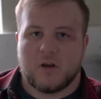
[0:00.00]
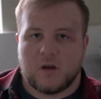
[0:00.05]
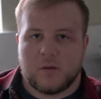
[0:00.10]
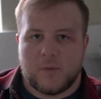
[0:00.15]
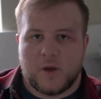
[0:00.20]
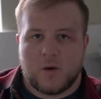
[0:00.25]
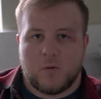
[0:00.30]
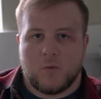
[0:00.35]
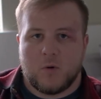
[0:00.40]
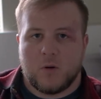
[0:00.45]

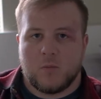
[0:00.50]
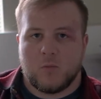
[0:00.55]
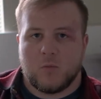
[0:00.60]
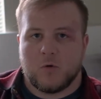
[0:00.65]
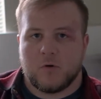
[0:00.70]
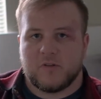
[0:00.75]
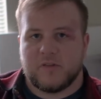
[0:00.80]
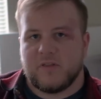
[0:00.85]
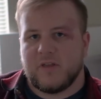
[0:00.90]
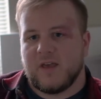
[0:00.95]
about one
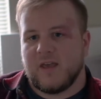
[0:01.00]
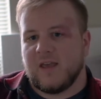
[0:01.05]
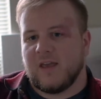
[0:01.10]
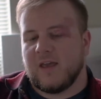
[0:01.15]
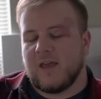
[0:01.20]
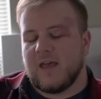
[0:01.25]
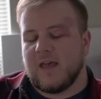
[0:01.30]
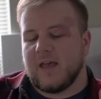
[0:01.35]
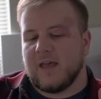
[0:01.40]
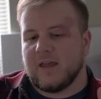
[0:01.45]
more thing,
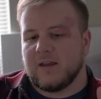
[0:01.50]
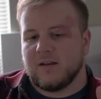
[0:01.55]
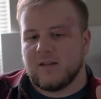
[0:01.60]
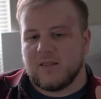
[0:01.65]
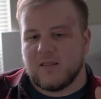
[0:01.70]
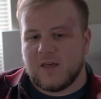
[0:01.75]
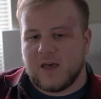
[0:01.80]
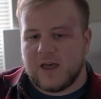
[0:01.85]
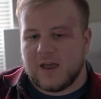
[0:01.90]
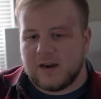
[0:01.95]
and
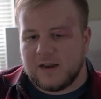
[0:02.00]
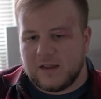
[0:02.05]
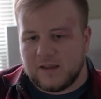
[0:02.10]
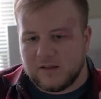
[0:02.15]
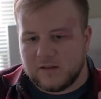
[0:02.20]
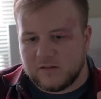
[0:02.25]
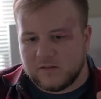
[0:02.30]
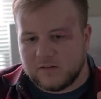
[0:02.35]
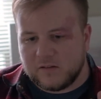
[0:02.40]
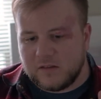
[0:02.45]
that
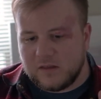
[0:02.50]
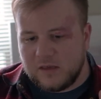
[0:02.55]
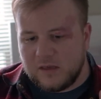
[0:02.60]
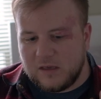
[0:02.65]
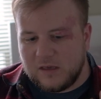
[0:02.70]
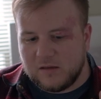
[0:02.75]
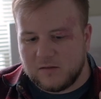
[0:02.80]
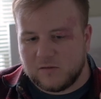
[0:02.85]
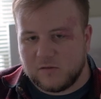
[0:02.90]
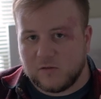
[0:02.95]
is
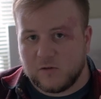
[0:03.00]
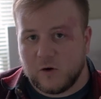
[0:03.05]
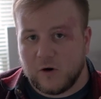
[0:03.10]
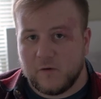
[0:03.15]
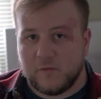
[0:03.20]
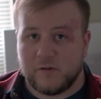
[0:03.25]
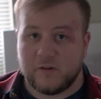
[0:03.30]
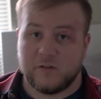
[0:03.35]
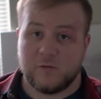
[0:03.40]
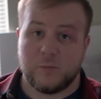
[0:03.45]
the
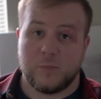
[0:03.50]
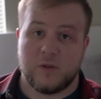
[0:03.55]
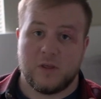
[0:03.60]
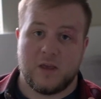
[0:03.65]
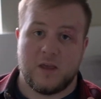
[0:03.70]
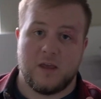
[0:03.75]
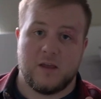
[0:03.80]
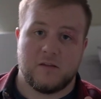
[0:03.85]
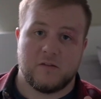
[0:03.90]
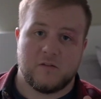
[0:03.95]
service
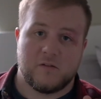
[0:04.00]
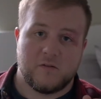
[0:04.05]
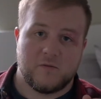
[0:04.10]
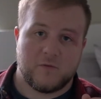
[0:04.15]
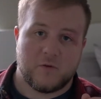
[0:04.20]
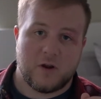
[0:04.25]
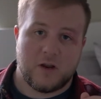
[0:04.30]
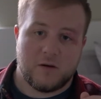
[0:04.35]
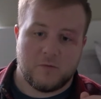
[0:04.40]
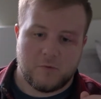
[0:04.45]
plans
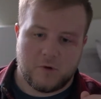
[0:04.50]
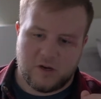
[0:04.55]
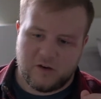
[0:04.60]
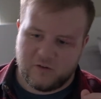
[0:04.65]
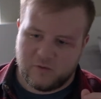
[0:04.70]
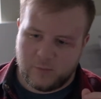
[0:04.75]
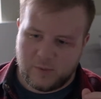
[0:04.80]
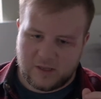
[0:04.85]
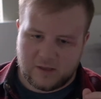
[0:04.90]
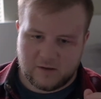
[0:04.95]
for
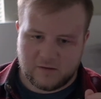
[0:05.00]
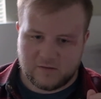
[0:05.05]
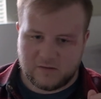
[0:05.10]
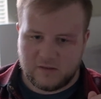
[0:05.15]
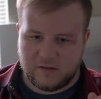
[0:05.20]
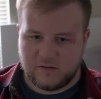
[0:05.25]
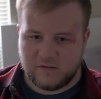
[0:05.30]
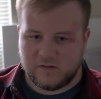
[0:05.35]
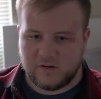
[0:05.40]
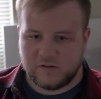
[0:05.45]
InReach, because
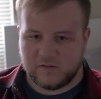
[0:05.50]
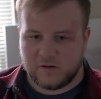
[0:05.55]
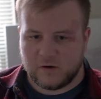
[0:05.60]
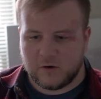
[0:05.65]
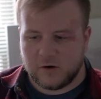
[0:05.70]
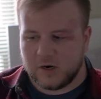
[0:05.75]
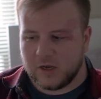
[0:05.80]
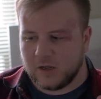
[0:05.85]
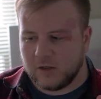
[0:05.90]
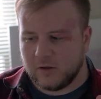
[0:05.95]
the
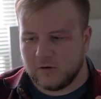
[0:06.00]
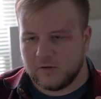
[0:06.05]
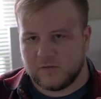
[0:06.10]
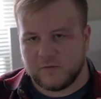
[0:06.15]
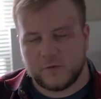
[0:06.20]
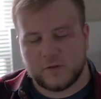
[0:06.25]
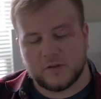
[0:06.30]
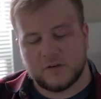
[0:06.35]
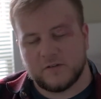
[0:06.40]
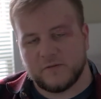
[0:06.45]
$600
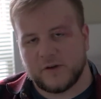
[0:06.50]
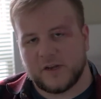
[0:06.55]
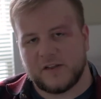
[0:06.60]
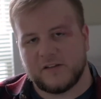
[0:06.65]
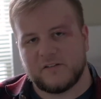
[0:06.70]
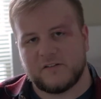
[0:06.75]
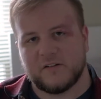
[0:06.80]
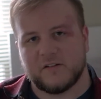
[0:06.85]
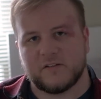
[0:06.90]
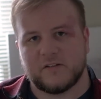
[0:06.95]
for the
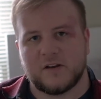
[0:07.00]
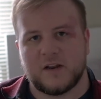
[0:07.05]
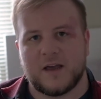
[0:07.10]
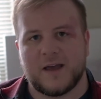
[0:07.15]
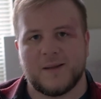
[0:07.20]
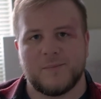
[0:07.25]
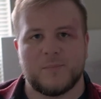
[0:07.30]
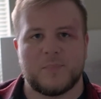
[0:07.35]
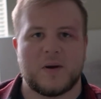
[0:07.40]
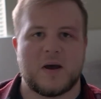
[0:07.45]
device does
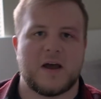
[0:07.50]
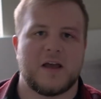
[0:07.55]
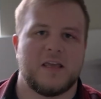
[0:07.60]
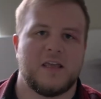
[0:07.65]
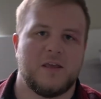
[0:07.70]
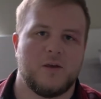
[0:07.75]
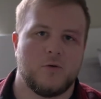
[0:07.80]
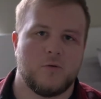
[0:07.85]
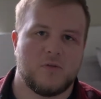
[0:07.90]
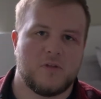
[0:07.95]
not buy
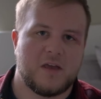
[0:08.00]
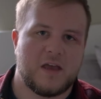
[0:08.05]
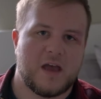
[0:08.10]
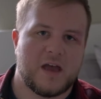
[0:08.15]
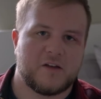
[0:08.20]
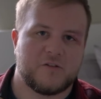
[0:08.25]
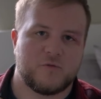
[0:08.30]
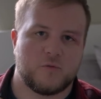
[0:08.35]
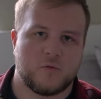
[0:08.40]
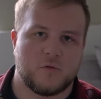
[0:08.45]
you the
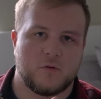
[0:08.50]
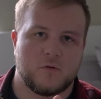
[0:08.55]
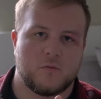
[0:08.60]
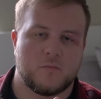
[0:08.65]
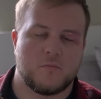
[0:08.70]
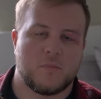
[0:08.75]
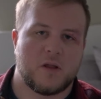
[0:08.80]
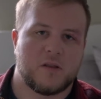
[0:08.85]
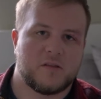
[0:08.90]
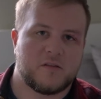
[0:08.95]
actual
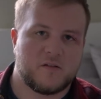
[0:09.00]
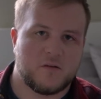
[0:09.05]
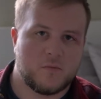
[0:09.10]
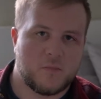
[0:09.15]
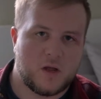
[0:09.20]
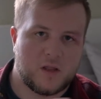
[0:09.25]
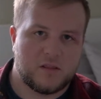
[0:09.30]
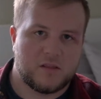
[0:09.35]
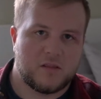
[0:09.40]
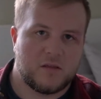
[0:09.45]

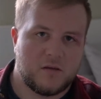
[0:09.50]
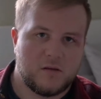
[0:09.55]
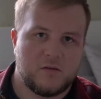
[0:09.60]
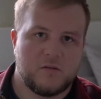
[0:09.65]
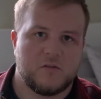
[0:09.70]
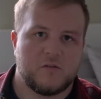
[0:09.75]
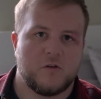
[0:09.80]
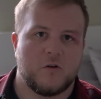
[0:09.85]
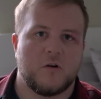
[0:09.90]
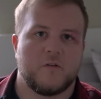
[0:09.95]
month-to-month
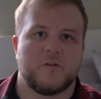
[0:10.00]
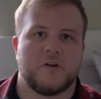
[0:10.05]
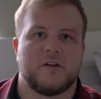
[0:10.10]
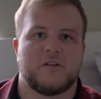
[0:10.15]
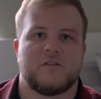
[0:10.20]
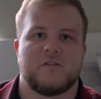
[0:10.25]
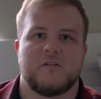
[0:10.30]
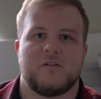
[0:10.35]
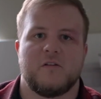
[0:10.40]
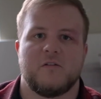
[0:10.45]

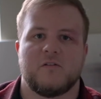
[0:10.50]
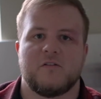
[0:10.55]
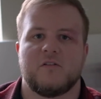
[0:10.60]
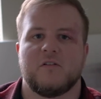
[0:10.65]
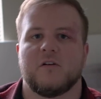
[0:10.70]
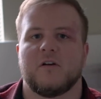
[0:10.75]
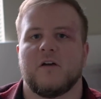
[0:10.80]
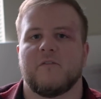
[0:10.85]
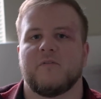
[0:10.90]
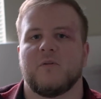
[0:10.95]
service. You
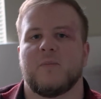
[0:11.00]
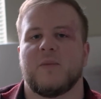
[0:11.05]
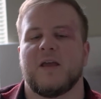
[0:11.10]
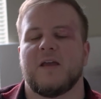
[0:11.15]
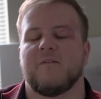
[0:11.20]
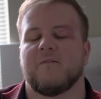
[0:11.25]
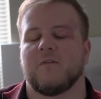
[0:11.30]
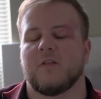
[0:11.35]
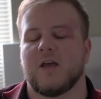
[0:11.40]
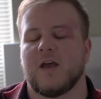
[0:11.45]
still have to pay
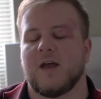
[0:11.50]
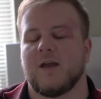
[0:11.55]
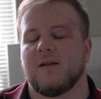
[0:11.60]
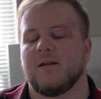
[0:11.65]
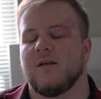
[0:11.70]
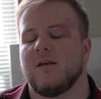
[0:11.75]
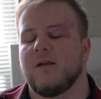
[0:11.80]
for that.